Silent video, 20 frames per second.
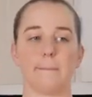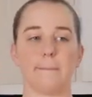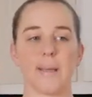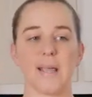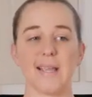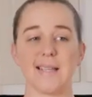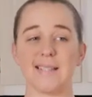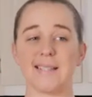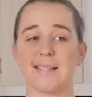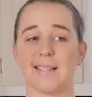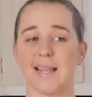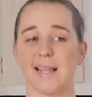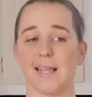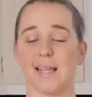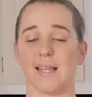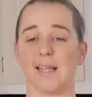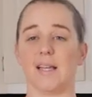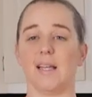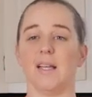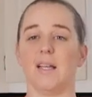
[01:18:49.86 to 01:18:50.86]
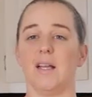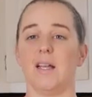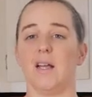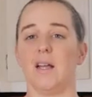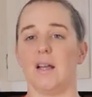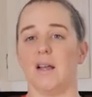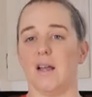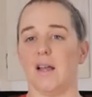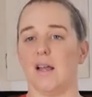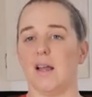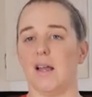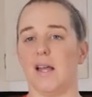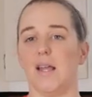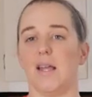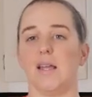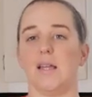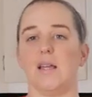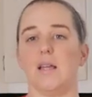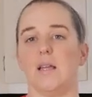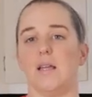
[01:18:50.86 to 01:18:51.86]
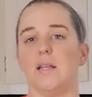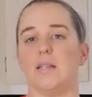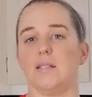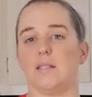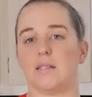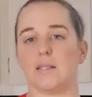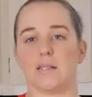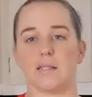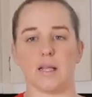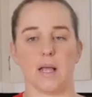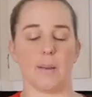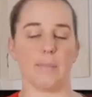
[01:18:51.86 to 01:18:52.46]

Basting is